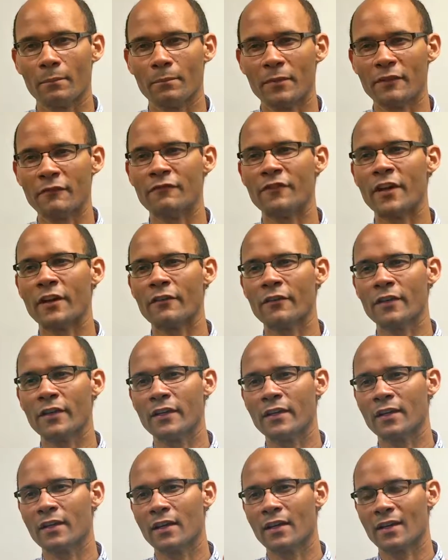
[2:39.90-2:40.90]
been
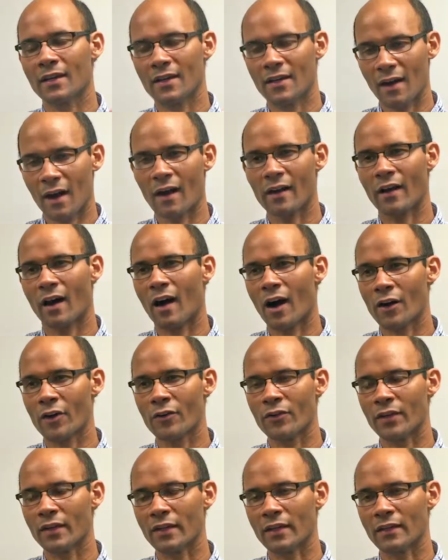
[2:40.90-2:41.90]
very
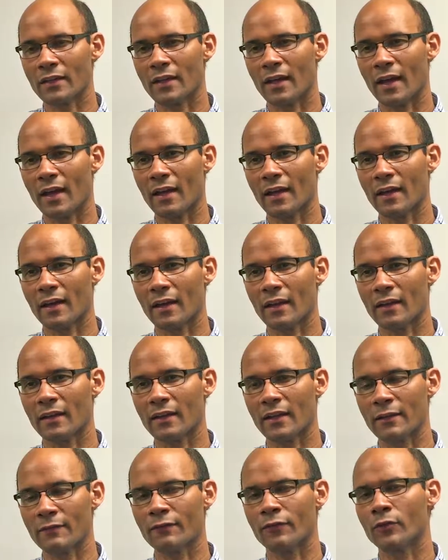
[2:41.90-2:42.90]
God-honoring and
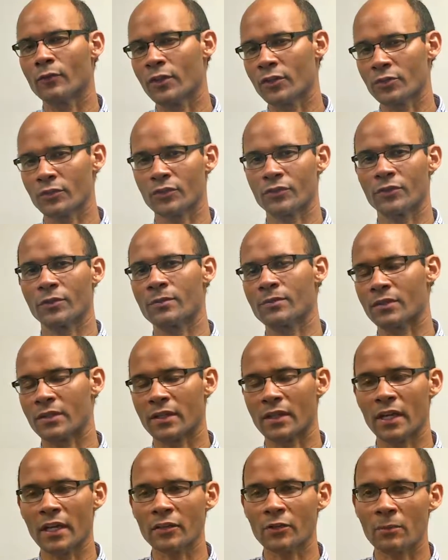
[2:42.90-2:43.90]
influential in terms of the
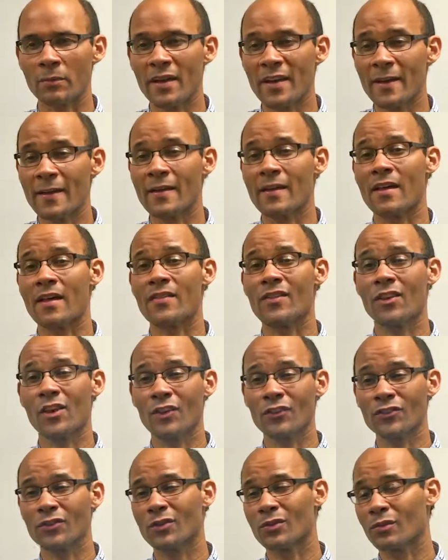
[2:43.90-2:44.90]
kingdom. And then
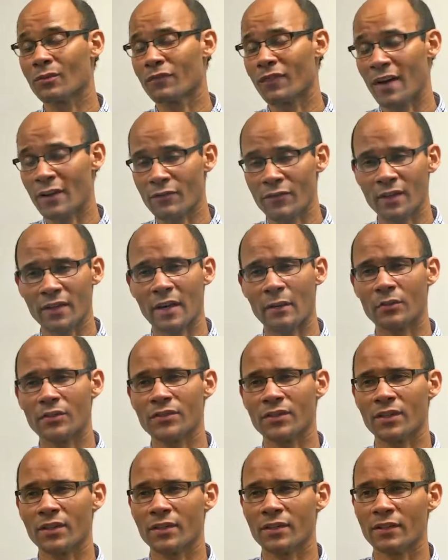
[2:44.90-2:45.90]
also, final thing I would
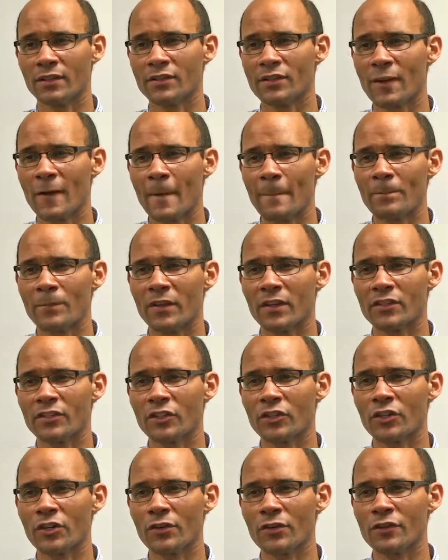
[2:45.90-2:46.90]
say is
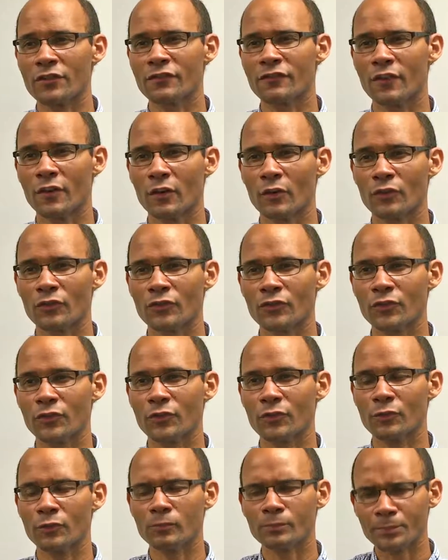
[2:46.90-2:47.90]
encourage folks
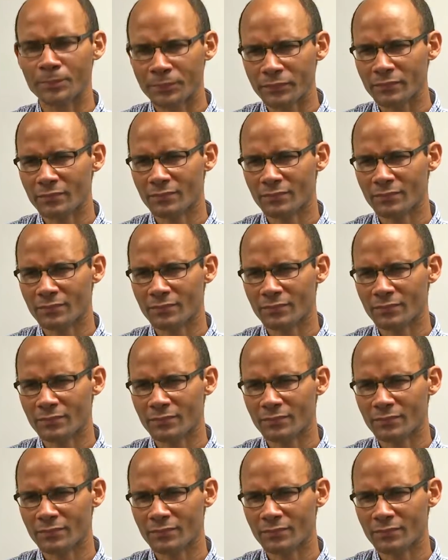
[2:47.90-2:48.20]
to